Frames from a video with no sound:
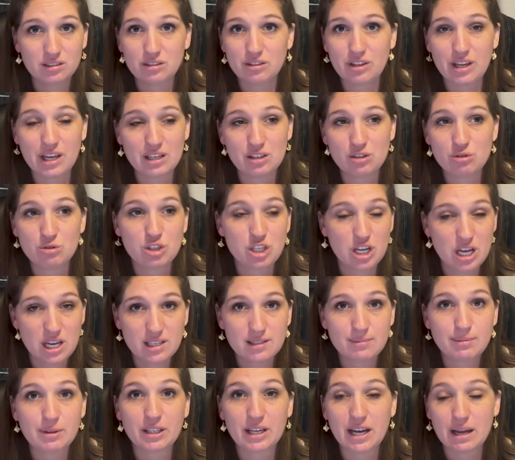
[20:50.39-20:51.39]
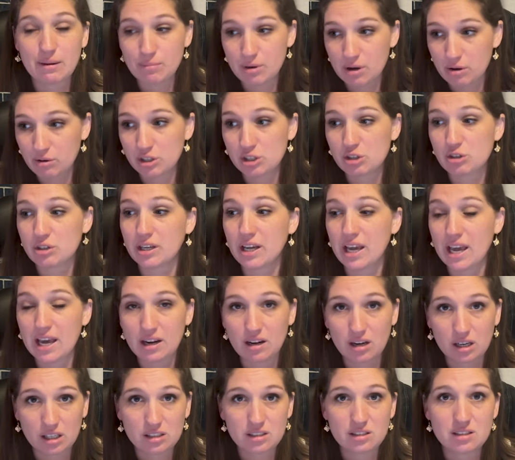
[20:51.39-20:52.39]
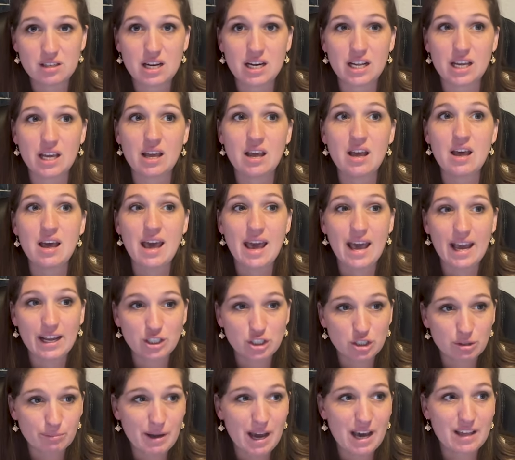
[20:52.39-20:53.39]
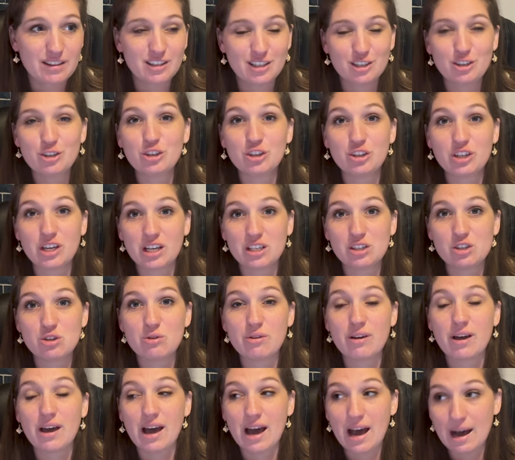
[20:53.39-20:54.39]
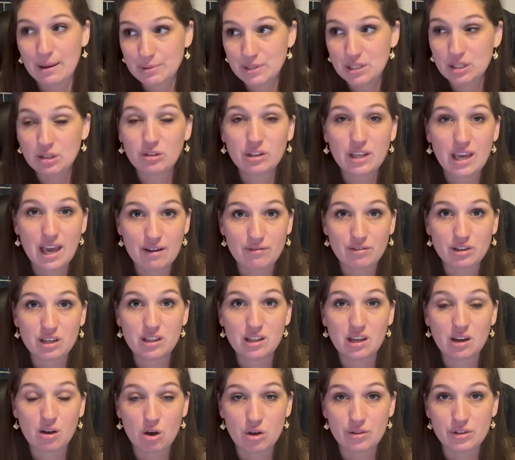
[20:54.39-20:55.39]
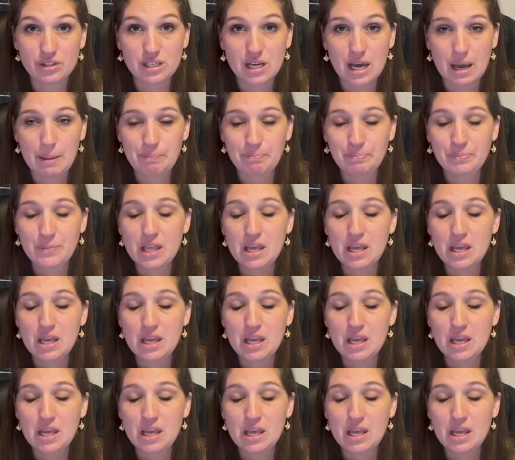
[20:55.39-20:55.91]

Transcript: You can't do Shakespeare and poetry and art study and your math. You know, you can't do absolutely everything all the time.